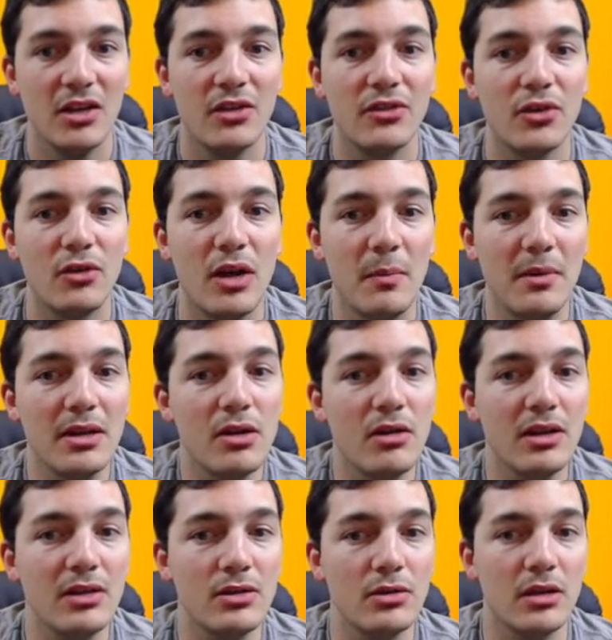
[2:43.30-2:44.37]
So I'm going to go
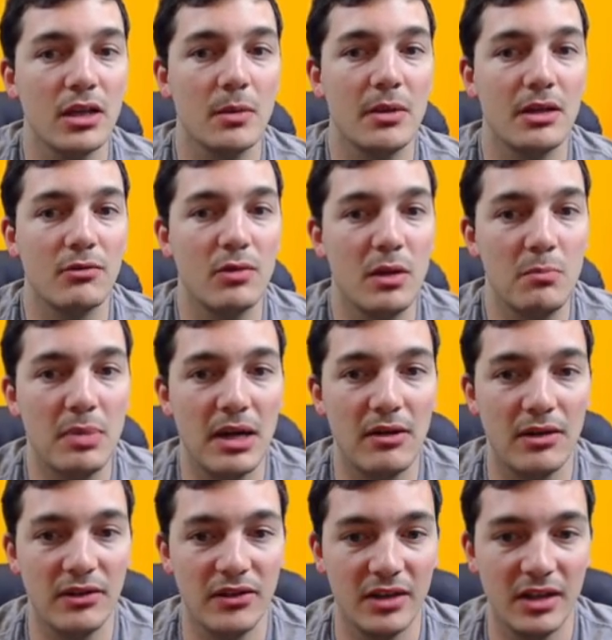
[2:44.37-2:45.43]
ahead and do a little bit of
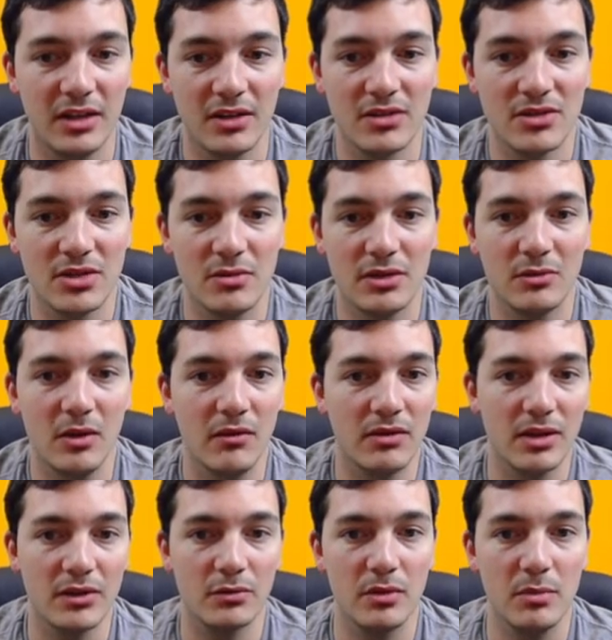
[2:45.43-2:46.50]
rebalancing here. So let's wait for
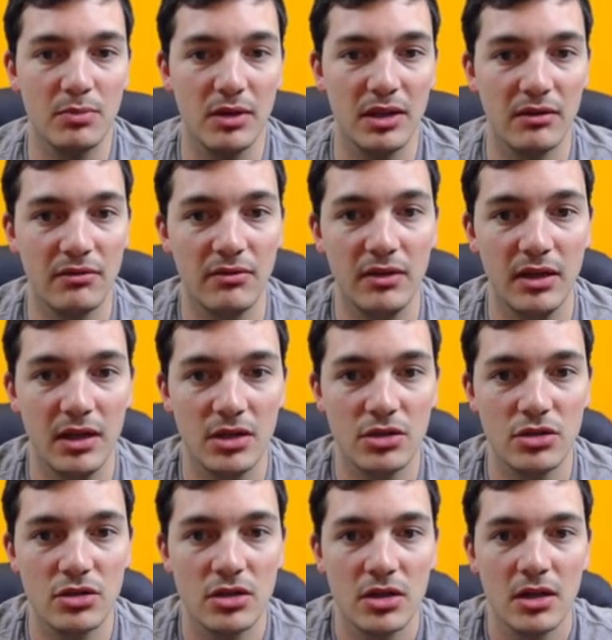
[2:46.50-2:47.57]
this replay to
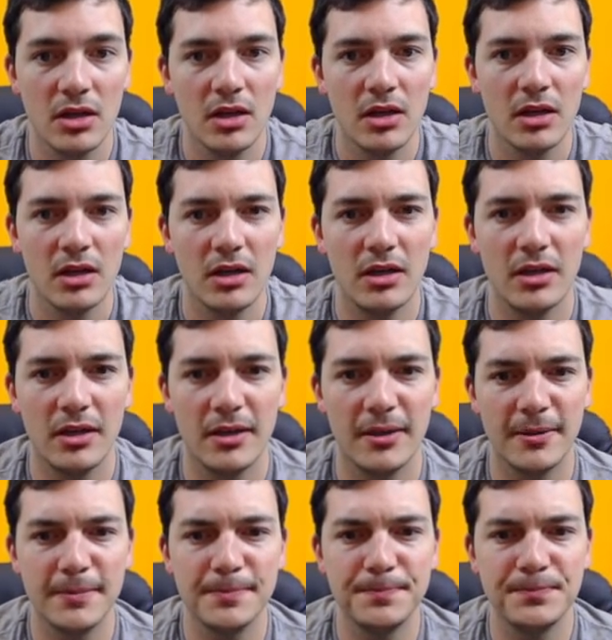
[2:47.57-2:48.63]
finish.
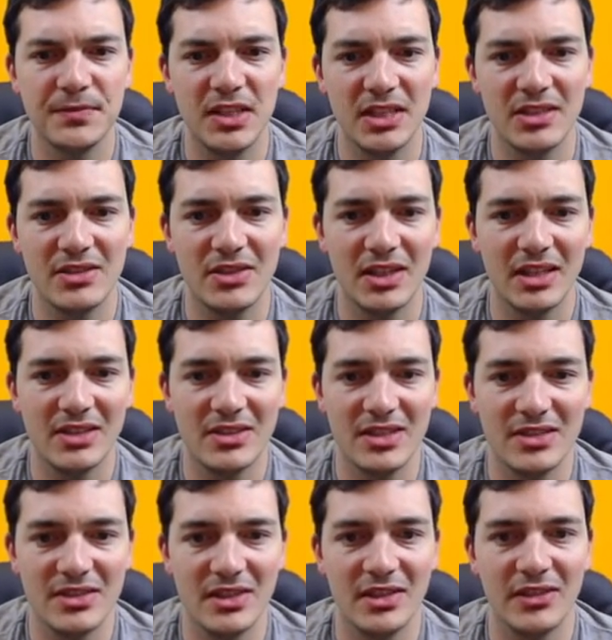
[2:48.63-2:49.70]
Um, 10 seconds,
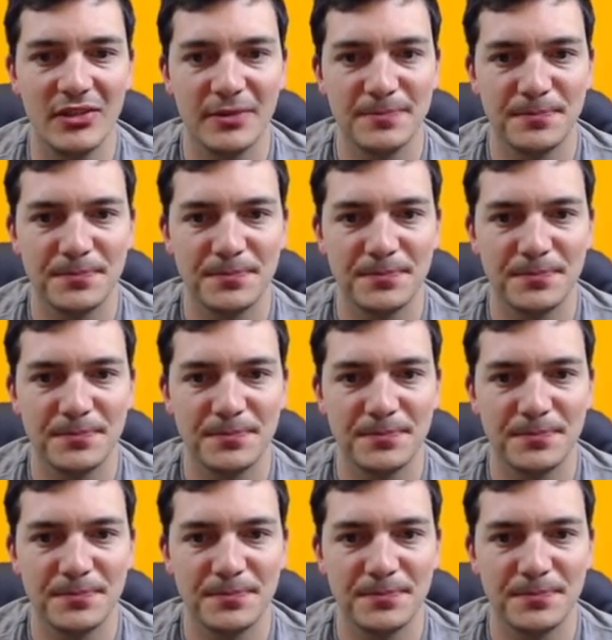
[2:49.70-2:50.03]
10 seconds.